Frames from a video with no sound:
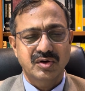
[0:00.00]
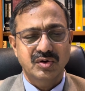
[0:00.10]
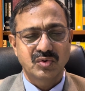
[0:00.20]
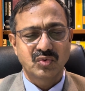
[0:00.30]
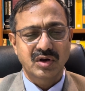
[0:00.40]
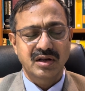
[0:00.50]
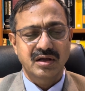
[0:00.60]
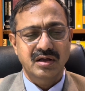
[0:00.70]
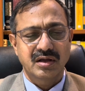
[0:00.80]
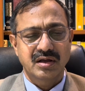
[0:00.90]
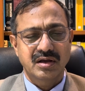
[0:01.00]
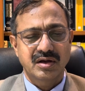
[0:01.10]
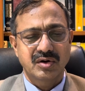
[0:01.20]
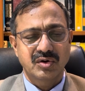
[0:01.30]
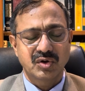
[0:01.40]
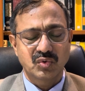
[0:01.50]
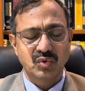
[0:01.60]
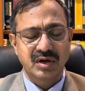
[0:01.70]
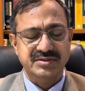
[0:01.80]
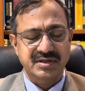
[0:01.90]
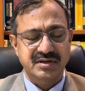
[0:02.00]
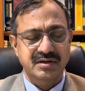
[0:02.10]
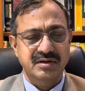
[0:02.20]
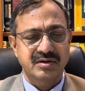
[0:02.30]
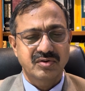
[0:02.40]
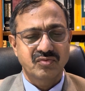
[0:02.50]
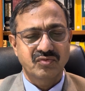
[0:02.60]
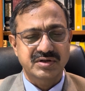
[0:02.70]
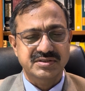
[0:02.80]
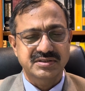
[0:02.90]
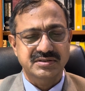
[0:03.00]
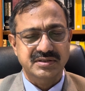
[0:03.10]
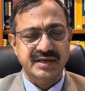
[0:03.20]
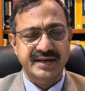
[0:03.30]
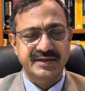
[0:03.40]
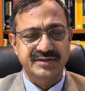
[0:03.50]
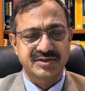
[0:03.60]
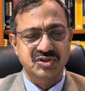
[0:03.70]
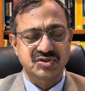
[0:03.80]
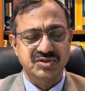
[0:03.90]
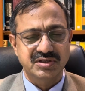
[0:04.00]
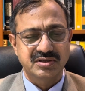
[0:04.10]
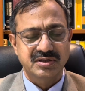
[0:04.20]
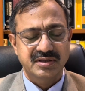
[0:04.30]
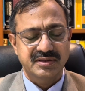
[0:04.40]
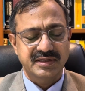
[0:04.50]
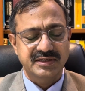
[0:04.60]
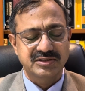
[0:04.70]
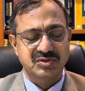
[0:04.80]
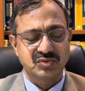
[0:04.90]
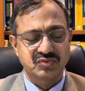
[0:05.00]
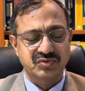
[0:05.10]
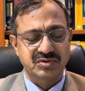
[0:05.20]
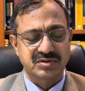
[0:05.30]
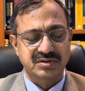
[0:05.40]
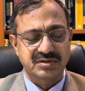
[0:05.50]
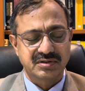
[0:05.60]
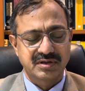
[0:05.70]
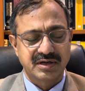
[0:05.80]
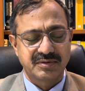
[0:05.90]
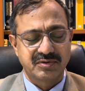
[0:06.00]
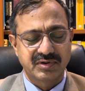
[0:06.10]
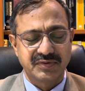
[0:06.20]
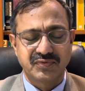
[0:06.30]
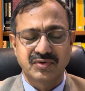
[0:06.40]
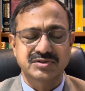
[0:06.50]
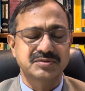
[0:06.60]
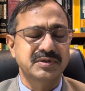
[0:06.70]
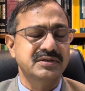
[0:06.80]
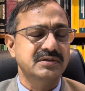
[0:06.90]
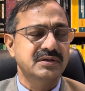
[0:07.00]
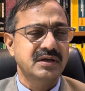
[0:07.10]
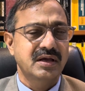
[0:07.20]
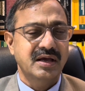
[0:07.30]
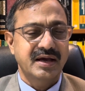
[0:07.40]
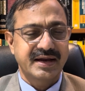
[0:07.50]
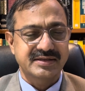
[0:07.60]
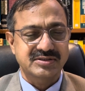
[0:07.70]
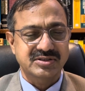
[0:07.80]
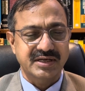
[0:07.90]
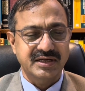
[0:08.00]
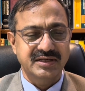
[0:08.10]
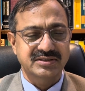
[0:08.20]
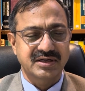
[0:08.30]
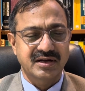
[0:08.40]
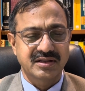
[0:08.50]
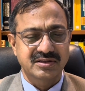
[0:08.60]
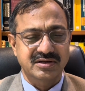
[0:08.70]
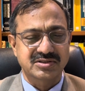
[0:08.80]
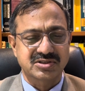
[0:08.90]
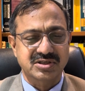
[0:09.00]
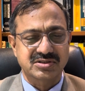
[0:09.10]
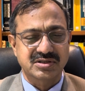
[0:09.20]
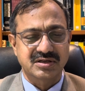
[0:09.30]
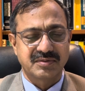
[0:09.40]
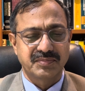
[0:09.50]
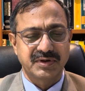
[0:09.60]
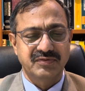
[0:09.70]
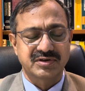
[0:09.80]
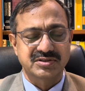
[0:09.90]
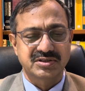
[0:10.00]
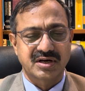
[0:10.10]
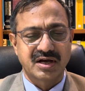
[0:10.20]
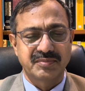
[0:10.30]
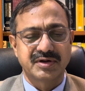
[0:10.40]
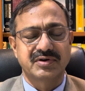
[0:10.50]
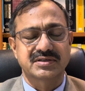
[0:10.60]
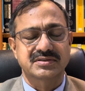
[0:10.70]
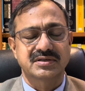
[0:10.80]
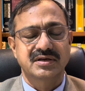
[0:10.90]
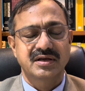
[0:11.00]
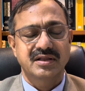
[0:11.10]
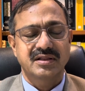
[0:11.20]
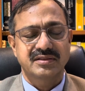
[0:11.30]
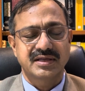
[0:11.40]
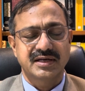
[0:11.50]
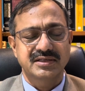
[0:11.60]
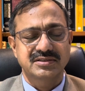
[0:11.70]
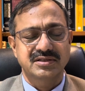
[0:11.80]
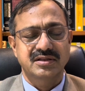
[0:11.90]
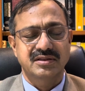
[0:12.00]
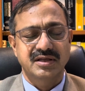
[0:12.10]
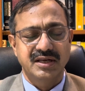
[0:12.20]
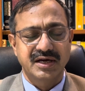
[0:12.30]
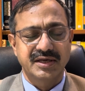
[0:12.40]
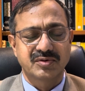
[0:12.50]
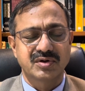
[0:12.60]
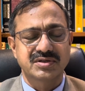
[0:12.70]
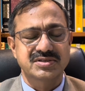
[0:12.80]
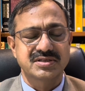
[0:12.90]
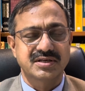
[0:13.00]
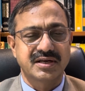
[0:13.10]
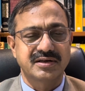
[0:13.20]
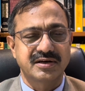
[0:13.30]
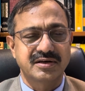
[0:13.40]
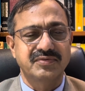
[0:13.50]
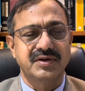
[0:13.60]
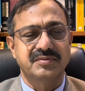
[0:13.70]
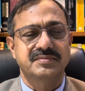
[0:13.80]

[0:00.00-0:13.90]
Nurul Hassan versus and Inderjit Singh, that is 2024 judgment, and second is Anant Construction Company versus Ram Nivas, that is Delhi High Court decision 1995.